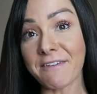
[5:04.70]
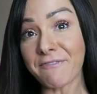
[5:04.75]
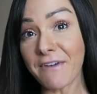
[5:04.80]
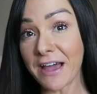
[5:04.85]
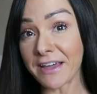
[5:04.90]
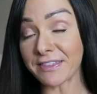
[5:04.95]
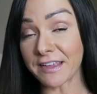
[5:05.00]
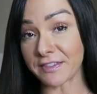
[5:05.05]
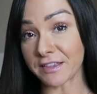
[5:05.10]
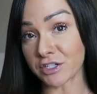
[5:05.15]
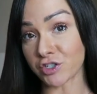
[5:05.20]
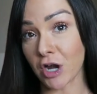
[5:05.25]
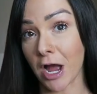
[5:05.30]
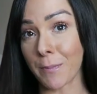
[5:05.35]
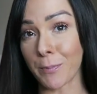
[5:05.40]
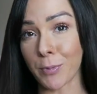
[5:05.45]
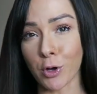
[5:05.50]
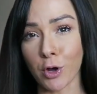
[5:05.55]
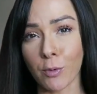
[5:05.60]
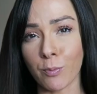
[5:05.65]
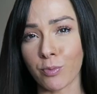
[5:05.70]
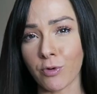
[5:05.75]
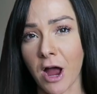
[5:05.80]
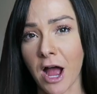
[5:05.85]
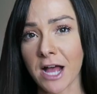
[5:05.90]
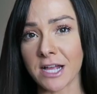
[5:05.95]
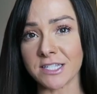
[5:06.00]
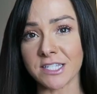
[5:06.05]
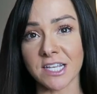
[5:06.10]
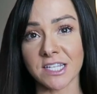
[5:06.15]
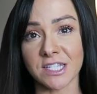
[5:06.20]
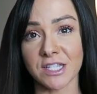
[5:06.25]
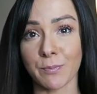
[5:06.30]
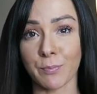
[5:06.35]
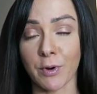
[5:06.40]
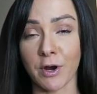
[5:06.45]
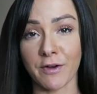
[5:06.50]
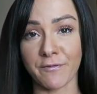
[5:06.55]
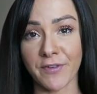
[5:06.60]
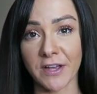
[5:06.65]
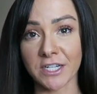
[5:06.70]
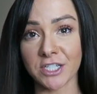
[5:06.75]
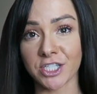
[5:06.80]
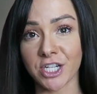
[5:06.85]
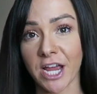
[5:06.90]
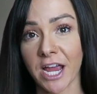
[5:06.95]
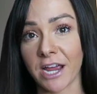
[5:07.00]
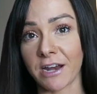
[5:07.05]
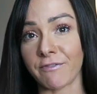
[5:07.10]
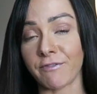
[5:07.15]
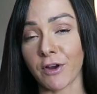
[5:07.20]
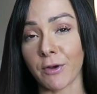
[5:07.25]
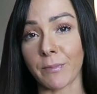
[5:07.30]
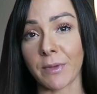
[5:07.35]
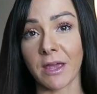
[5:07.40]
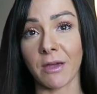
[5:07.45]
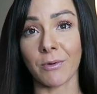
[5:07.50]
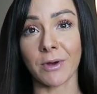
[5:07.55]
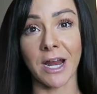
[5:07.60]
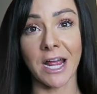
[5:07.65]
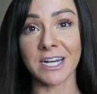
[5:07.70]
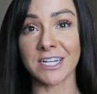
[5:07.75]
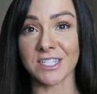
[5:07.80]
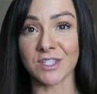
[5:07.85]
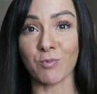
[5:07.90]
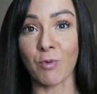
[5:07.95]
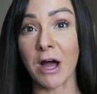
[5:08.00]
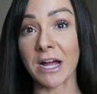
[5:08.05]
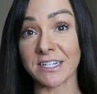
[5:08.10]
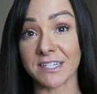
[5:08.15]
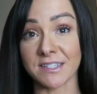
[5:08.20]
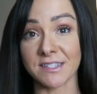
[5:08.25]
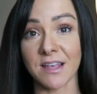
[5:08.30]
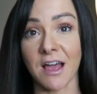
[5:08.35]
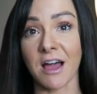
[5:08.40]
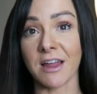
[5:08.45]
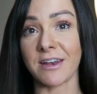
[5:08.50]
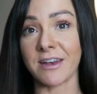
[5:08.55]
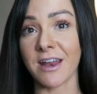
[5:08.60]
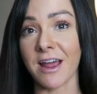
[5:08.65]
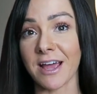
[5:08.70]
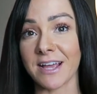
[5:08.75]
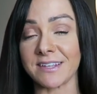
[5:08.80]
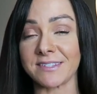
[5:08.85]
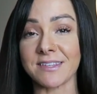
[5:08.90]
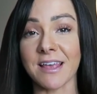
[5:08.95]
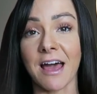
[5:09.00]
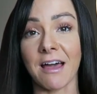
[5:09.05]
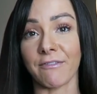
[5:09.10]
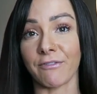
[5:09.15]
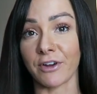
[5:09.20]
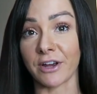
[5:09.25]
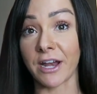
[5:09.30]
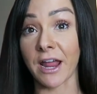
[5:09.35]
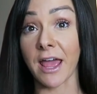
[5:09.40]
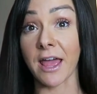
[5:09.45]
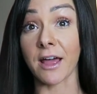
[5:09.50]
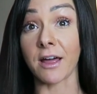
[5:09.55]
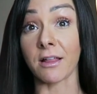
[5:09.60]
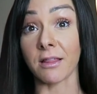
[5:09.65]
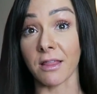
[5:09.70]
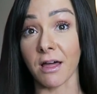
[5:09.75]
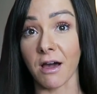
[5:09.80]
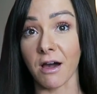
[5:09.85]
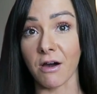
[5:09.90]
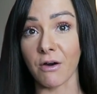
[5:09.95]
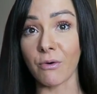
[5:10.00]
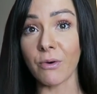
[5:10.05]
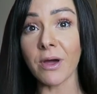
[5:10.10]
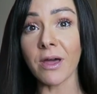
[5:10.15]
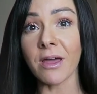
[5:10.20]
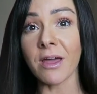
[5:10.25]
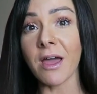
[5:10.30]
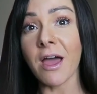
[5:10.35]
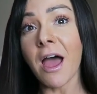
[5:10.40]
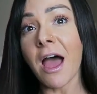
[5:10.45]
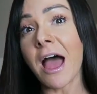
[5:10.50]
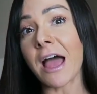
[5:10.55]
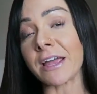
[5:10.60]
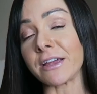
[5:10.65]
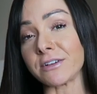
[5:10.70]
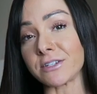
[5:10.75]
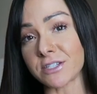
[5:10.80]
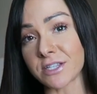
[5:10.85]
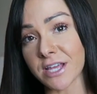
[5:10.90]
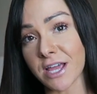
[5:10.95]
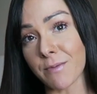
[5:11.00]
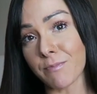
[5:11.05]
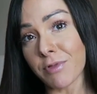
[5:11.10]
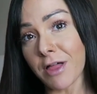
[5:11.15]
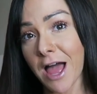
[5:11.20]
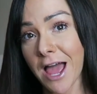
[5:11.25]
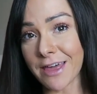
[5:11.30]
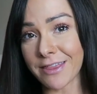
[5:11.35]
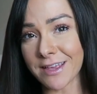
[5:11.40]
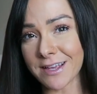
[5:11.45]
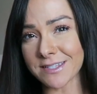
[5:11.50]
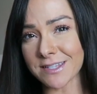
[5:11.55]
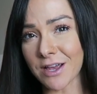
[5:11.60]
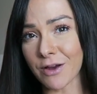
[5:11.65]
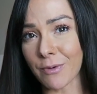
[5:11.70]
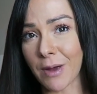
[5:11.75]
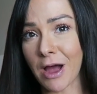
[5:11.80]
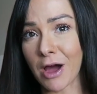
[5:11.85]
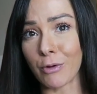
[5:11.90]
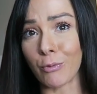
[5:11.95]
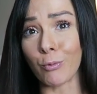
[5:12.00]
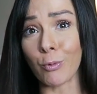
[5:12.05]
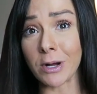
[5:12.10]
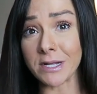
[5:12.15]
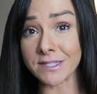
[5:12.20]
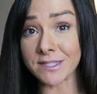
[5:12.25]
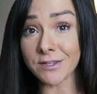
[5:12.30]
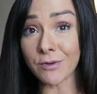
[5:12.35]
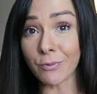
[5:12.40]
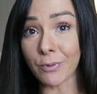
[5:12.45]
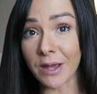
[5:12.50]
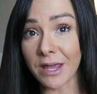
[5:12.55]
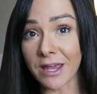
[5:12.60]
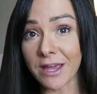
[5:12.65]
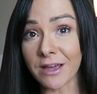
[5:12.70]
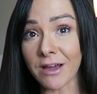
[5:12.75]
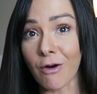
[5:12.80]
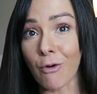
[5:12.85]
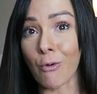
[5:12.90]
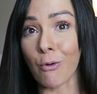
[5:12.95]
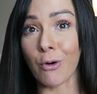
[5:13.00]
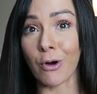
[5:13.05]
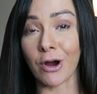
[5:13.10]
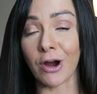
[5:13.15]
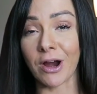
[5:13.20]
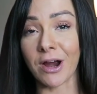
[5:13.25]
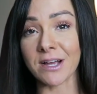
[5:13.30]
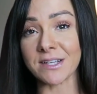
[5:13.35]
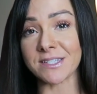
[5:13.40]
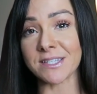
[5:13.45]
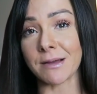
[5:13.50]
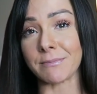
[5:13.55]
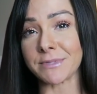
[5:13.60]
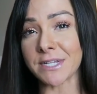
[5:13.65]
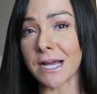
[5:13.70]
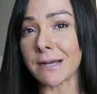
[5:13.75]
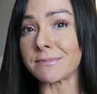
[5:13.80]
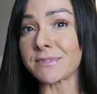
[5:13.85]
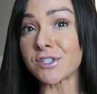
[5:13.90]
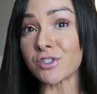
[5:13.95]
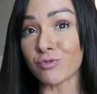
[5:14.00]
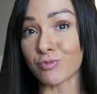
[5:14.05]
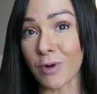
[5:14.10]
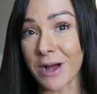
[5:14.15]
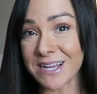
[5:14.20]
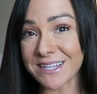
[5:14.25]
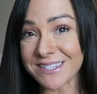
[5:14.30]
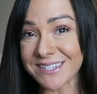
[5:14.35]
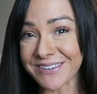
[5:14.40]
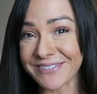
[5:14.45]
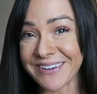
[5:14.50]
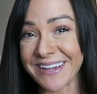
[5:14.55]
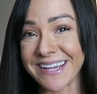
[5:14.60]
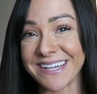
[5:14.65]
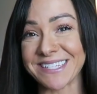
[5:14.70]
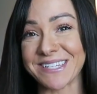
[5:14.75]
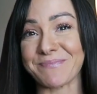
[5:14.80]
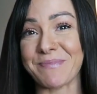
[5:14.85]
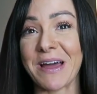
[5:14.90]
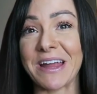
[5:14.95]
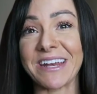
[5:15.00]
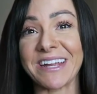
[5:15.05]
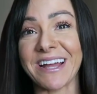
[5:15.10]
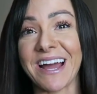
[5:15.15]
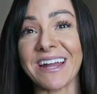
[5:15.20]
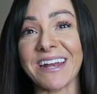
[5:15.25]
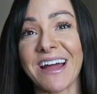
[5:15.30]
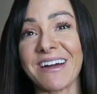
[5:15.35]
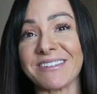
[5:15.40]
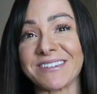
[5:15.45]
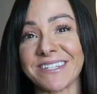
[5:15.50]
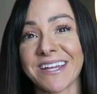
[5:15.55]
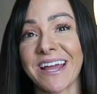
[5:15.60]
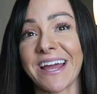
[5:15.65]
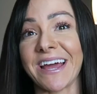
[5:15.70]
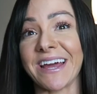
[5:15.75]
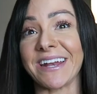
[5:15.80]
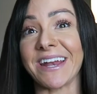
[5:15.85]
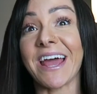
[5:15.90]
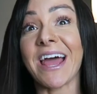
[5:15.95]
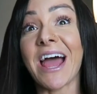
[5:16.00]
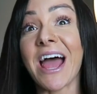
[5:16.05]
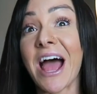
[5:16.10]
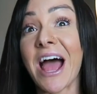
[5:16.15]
I find that the Tropical Bronze is the perfect shade for me when I just want just a nice everyday glow. I usually apply this around once a week or sometimes twice a week depending on how tan